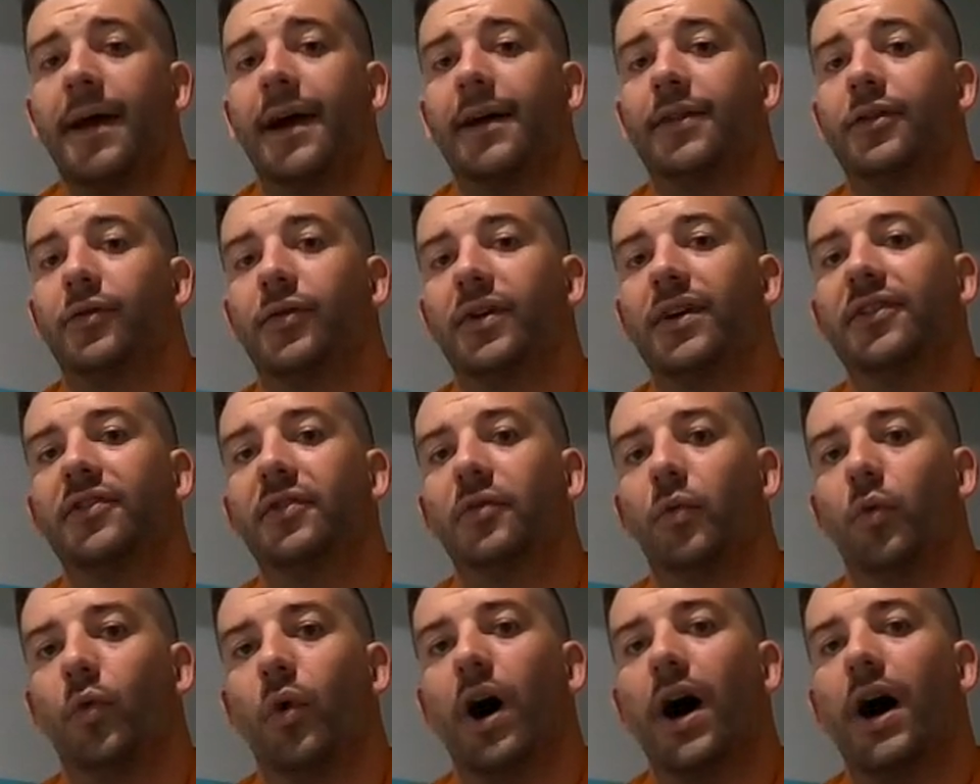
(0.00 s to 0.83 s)
And the
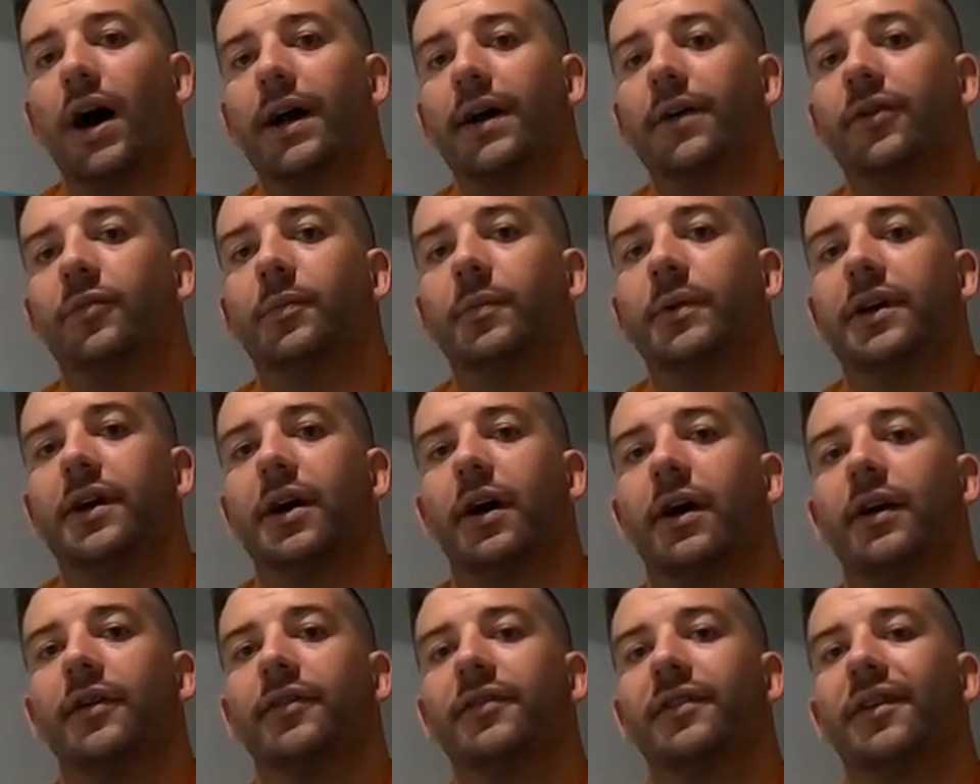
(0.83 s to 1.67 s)
reason why is
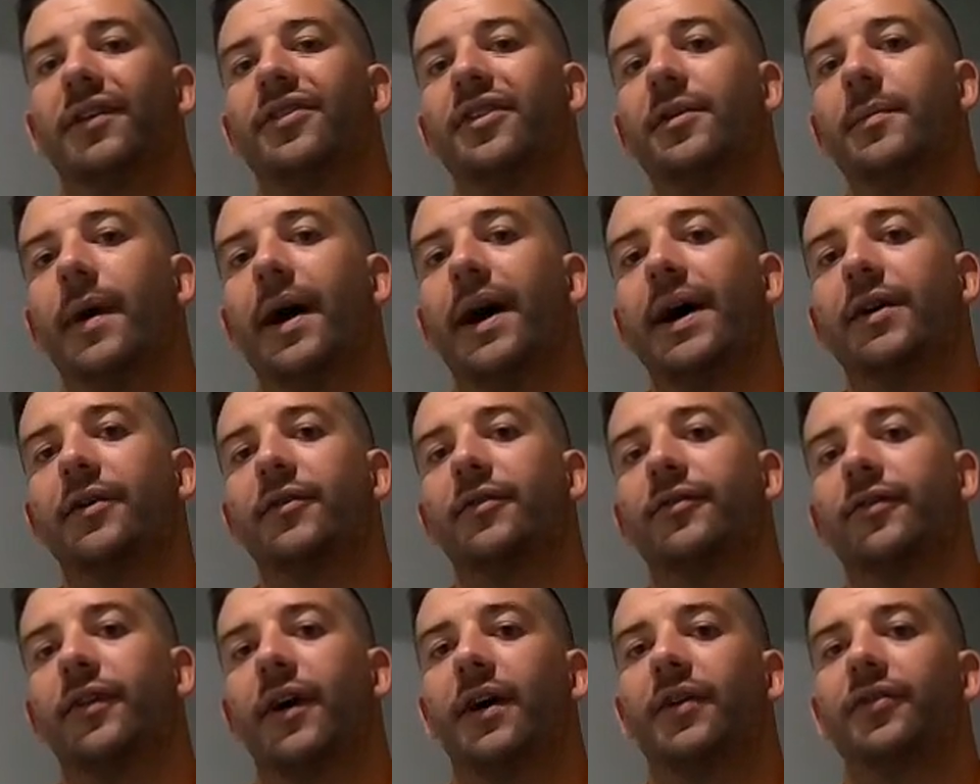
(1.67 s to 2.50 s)
because lithium
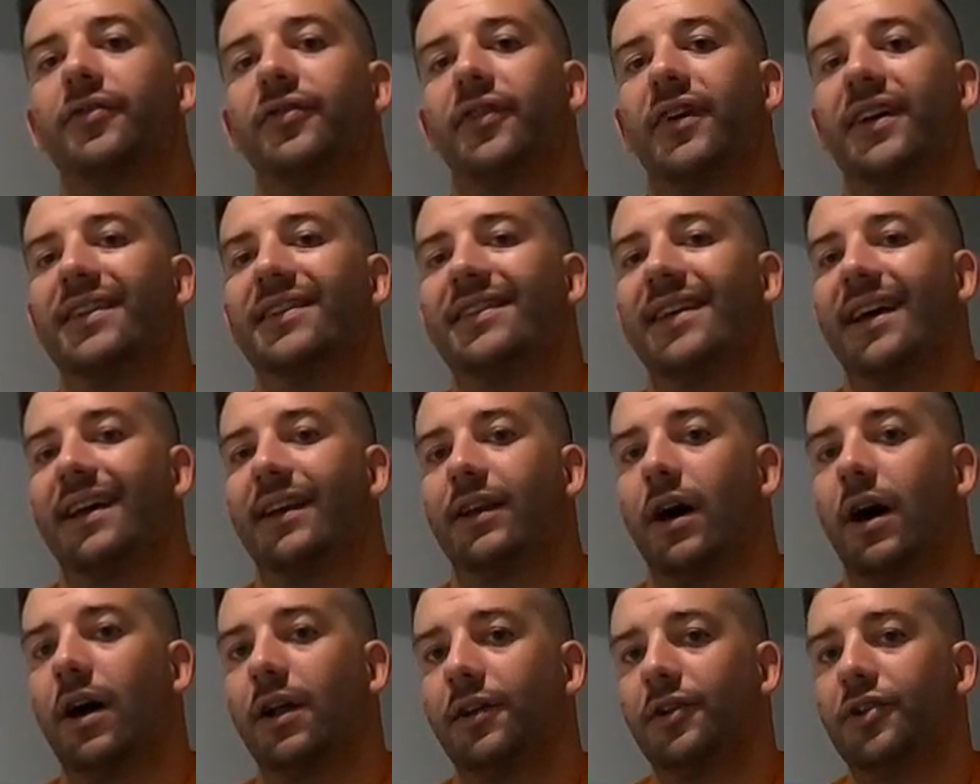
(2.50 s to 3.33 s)
iron phosphate
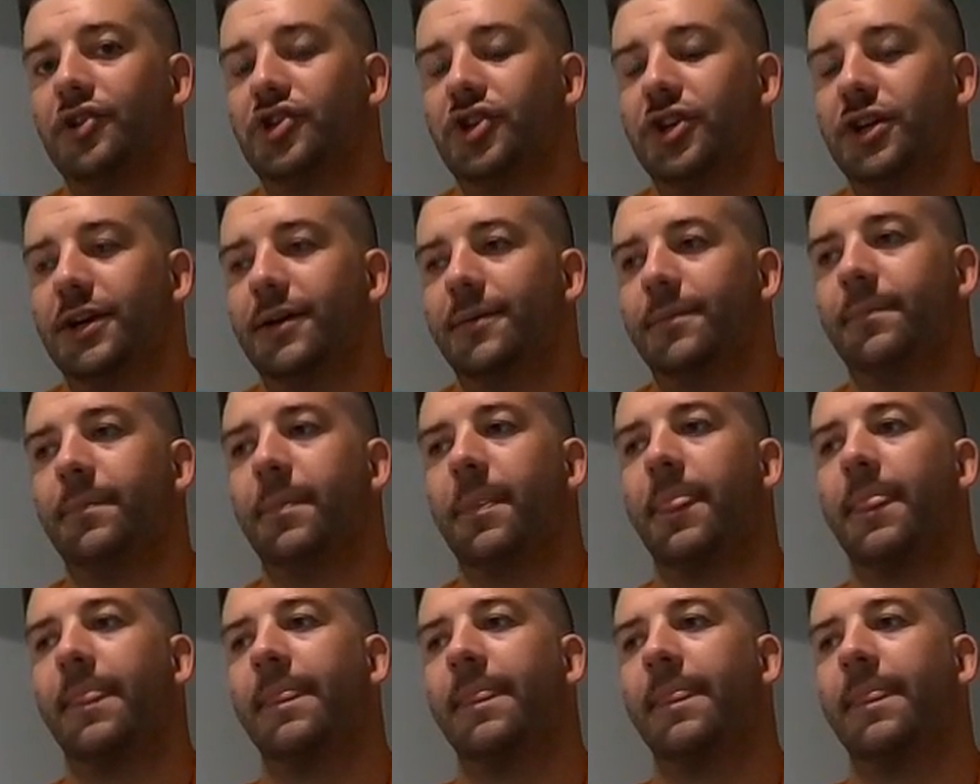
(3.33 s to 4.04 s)
technology,